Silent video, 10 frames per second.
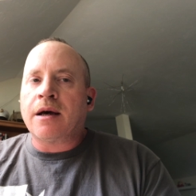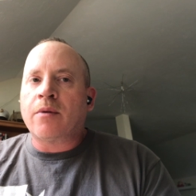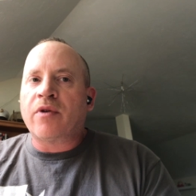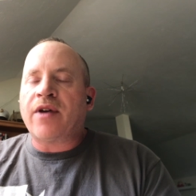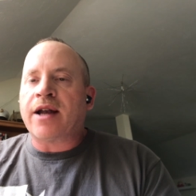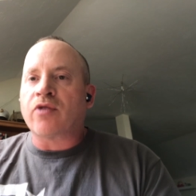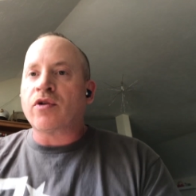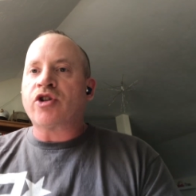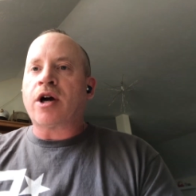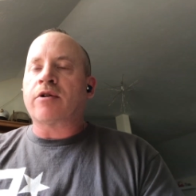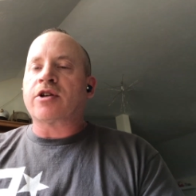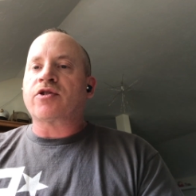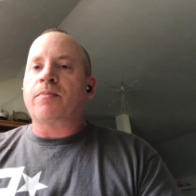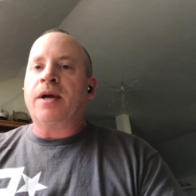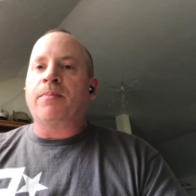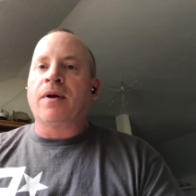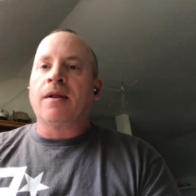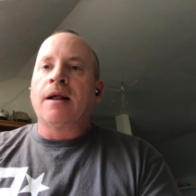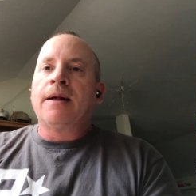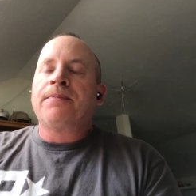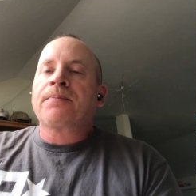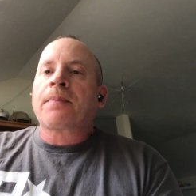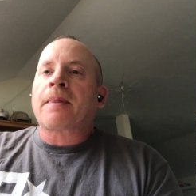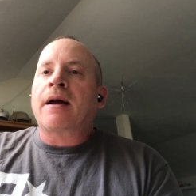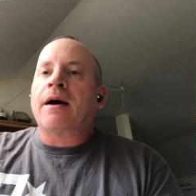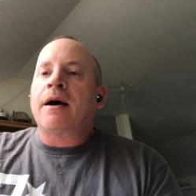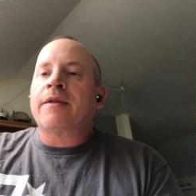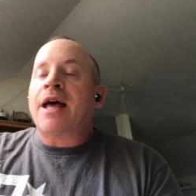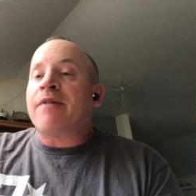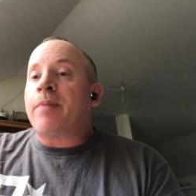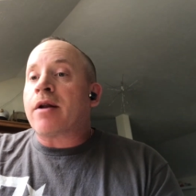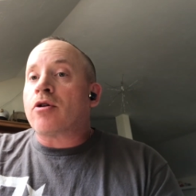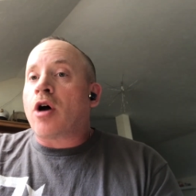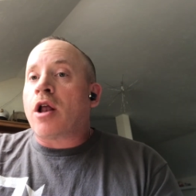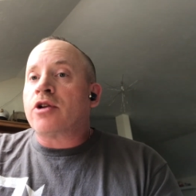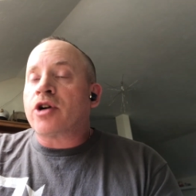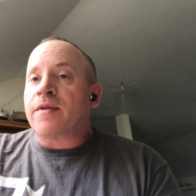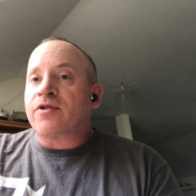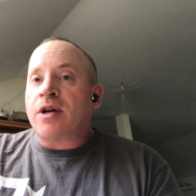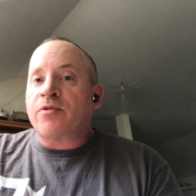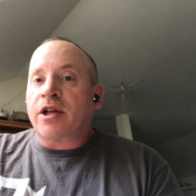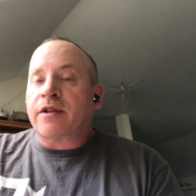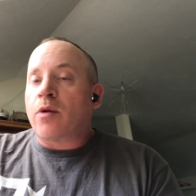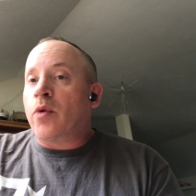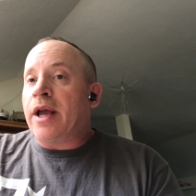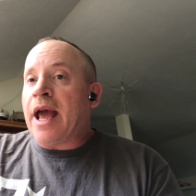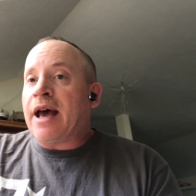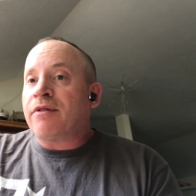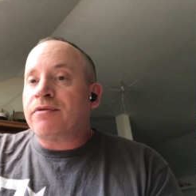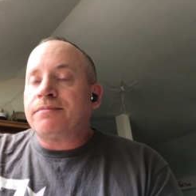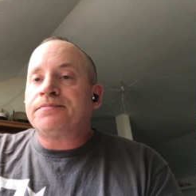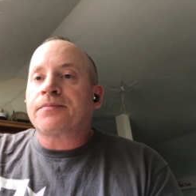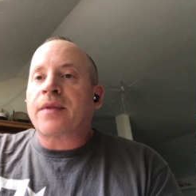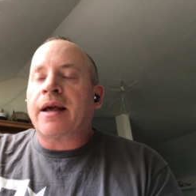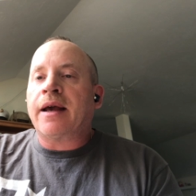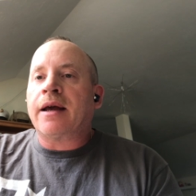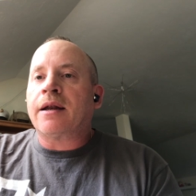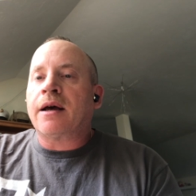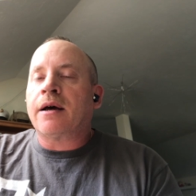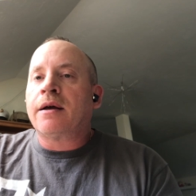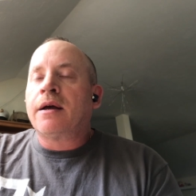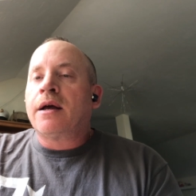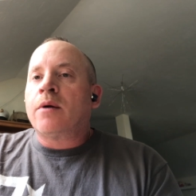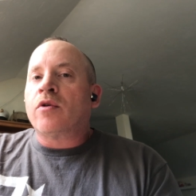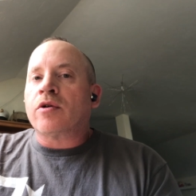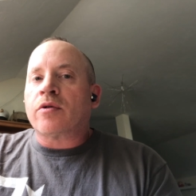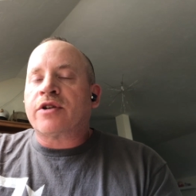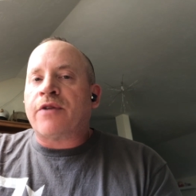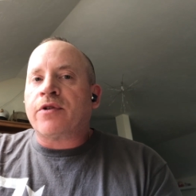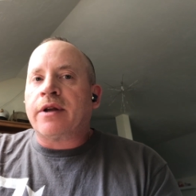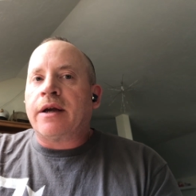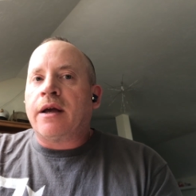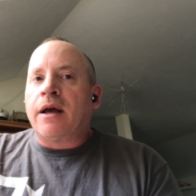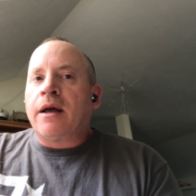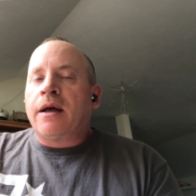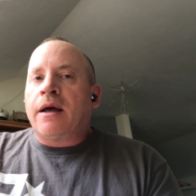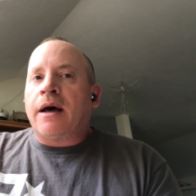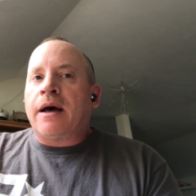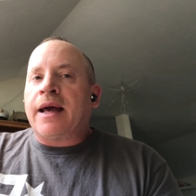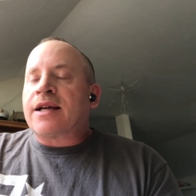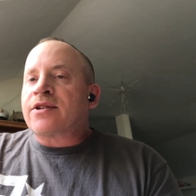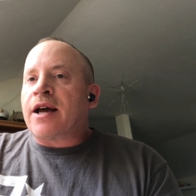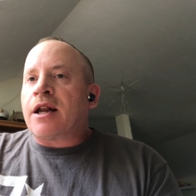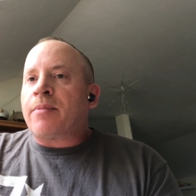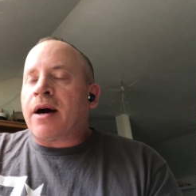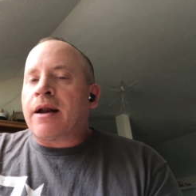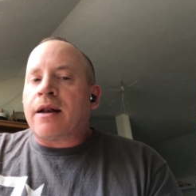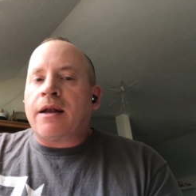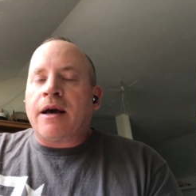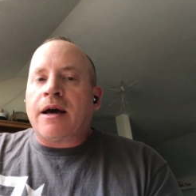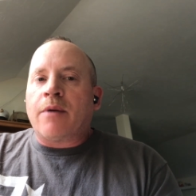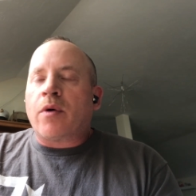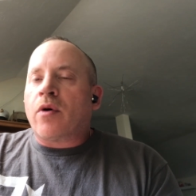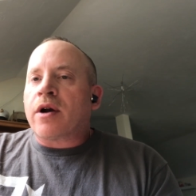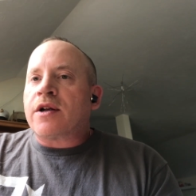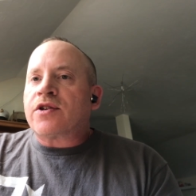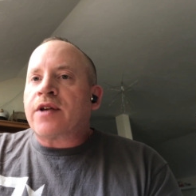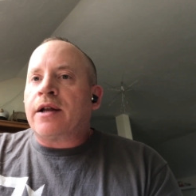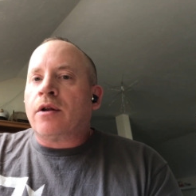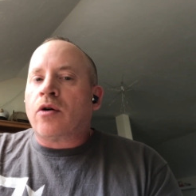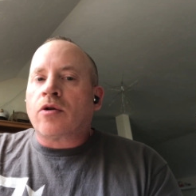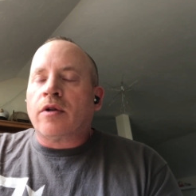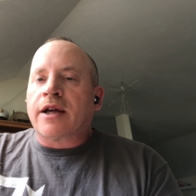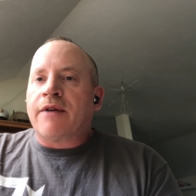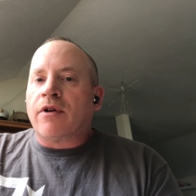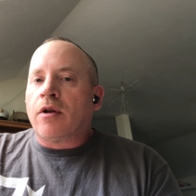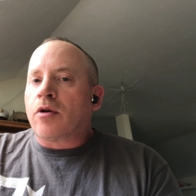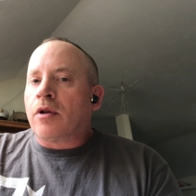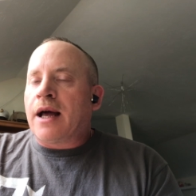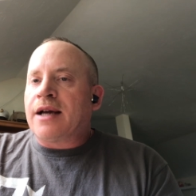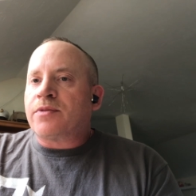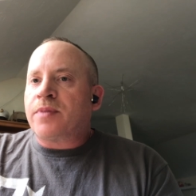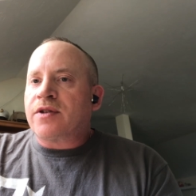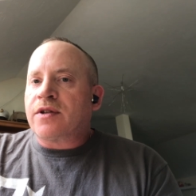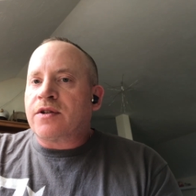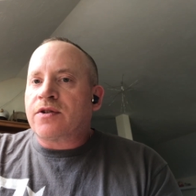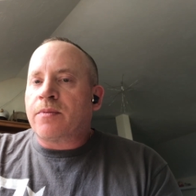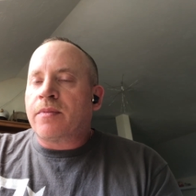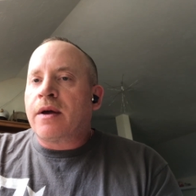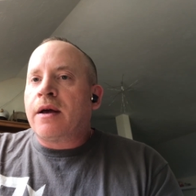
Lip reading: We've had to reach out to some people that have better knowledge on the subject than we have, and we're definitely excited about it. We wanted to stay local and give a localized business some